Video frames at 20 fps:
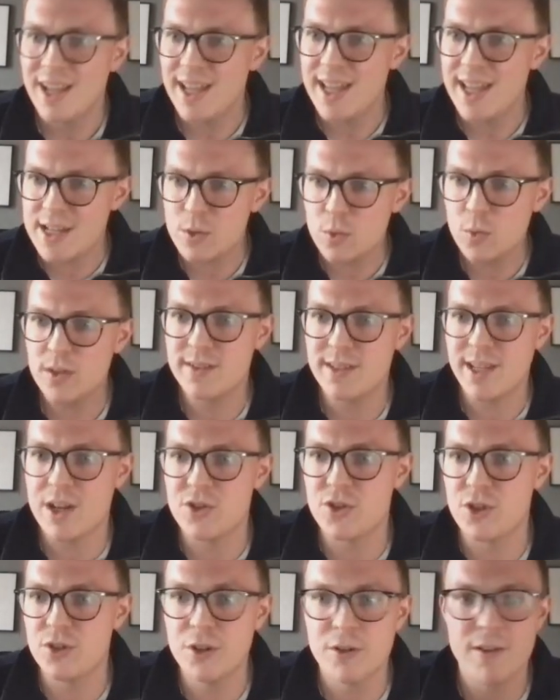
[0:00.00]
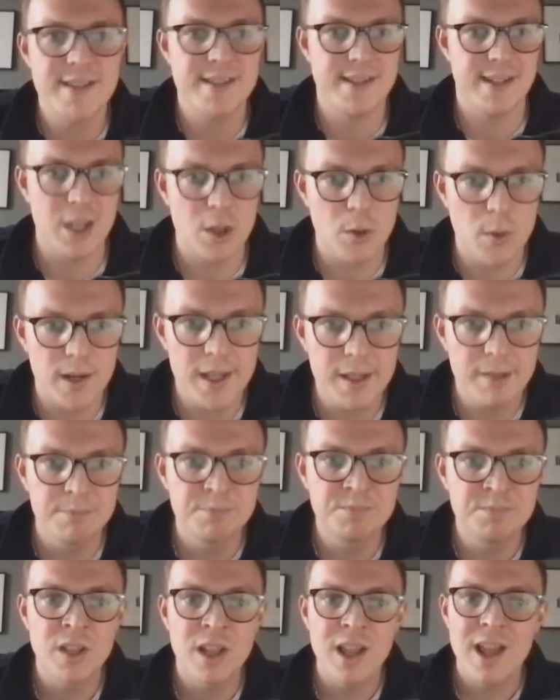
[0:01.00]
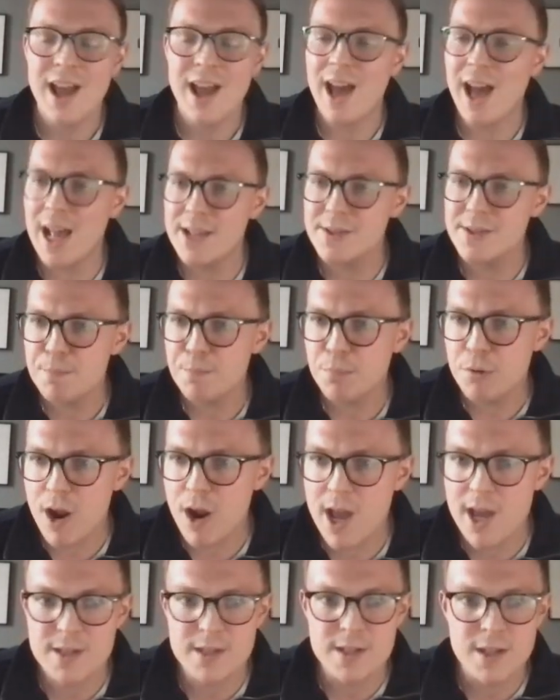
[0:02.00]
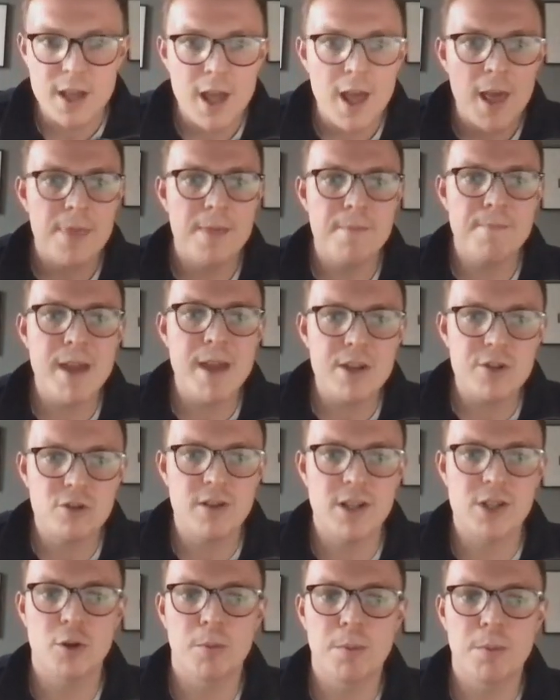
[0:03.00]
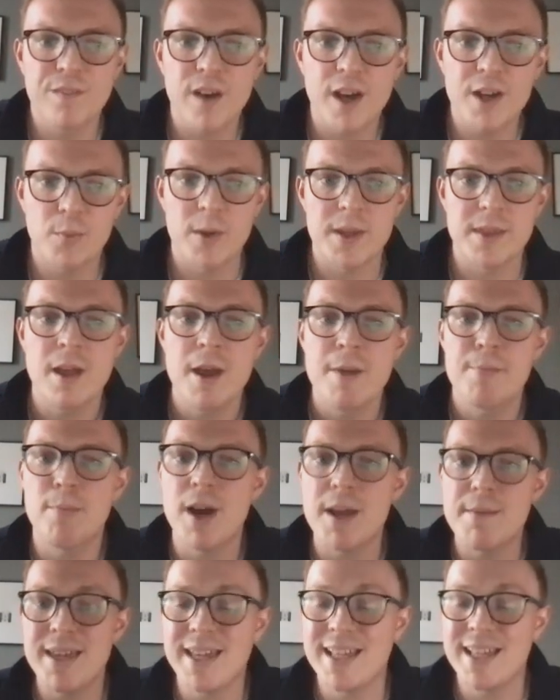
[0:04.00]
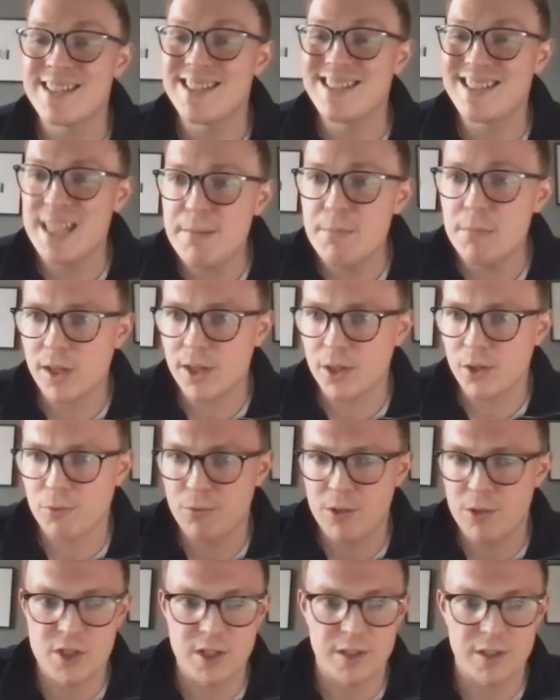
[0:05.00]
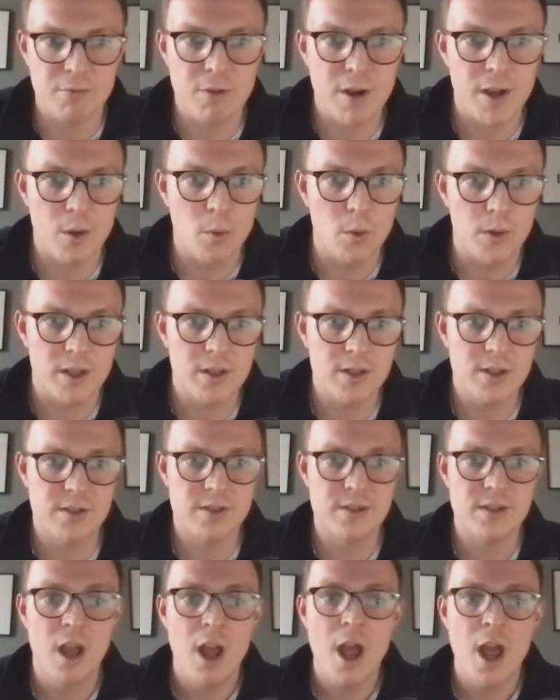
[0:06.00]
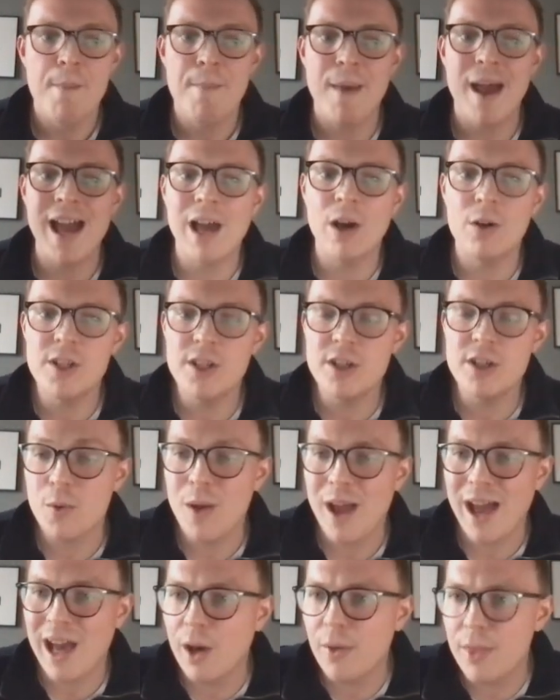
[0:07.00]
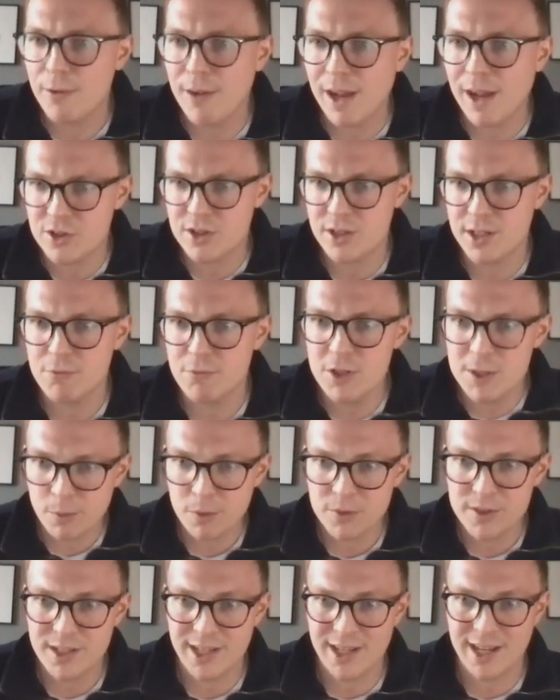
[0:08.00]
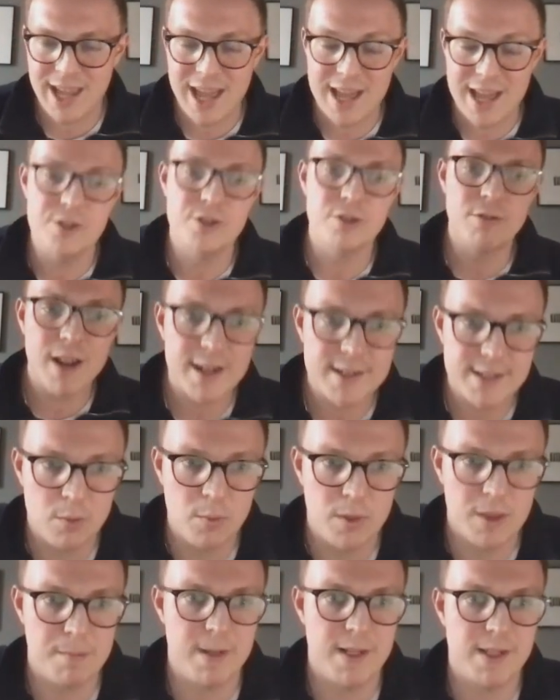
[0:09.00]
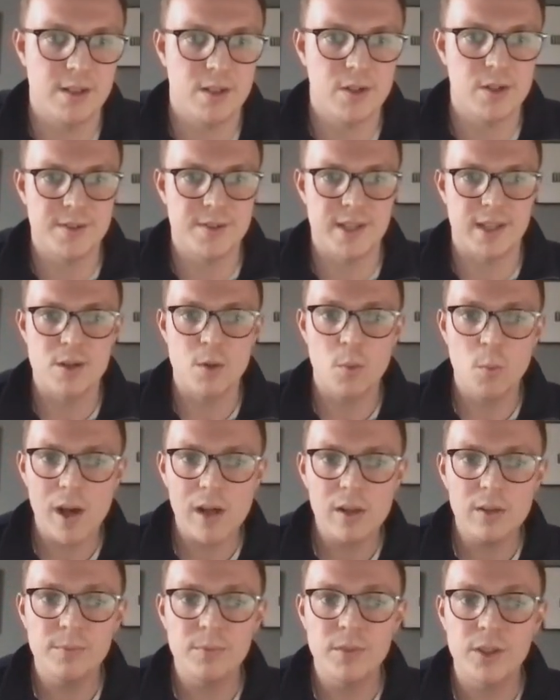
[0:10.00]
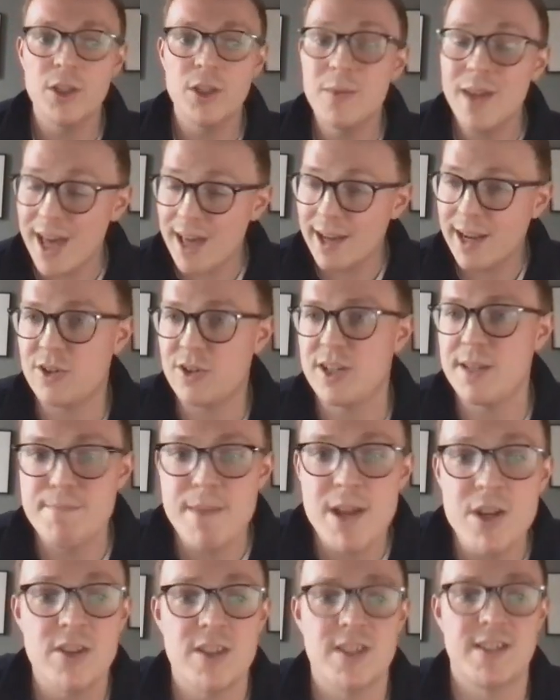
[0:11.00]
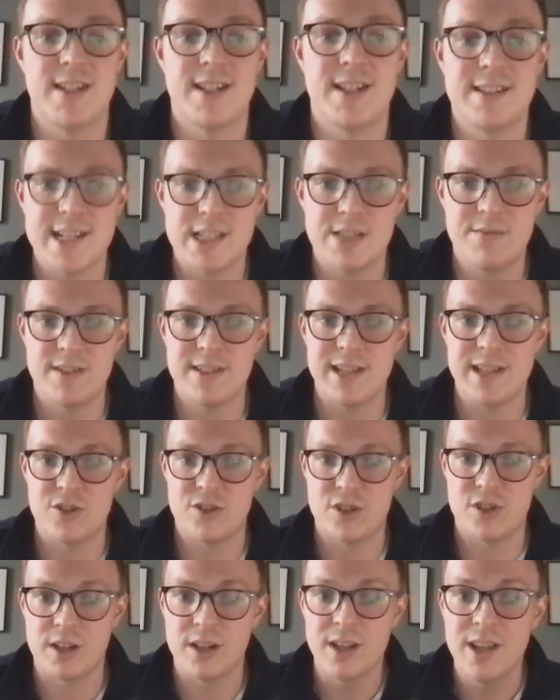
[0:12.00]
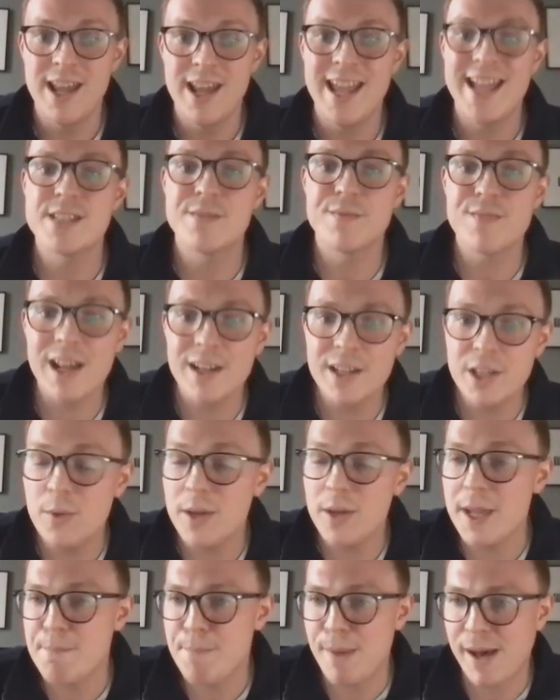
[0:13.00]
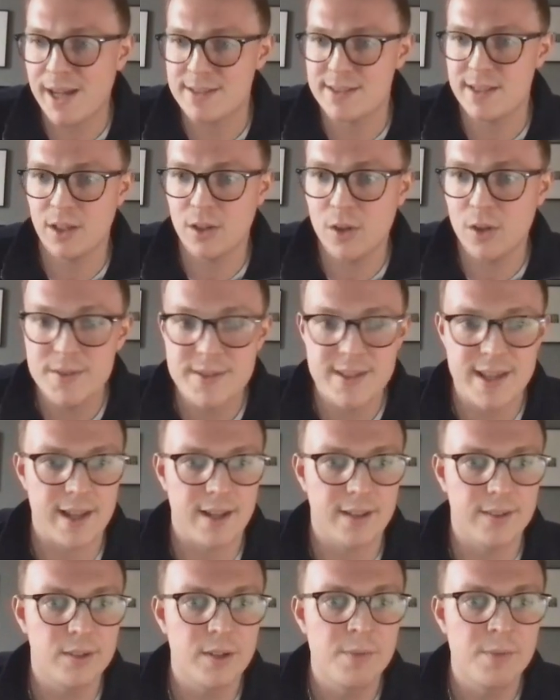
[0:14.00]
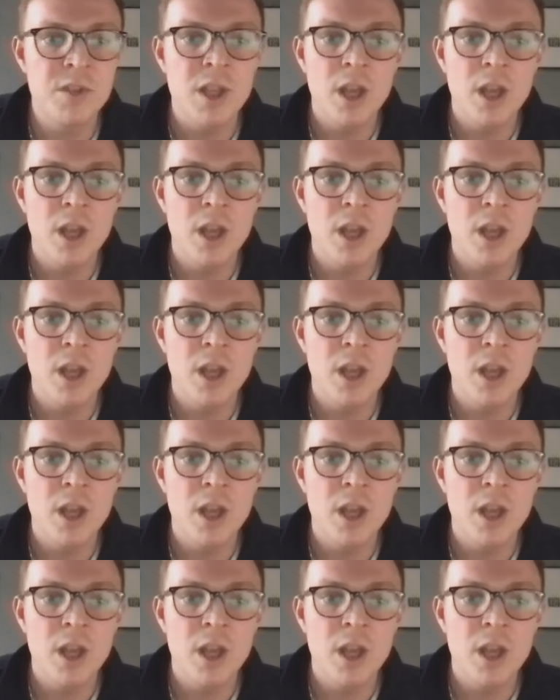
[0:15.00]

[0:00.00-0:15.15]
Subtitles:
Is all attention created equally? As a brand, The metrics you're provided with might make it seem like you're reaching the right audience, but how do you know how they're actually responding and interacting with a piece of content? Well, you can actually measure the success of attention, its value, impact, and context.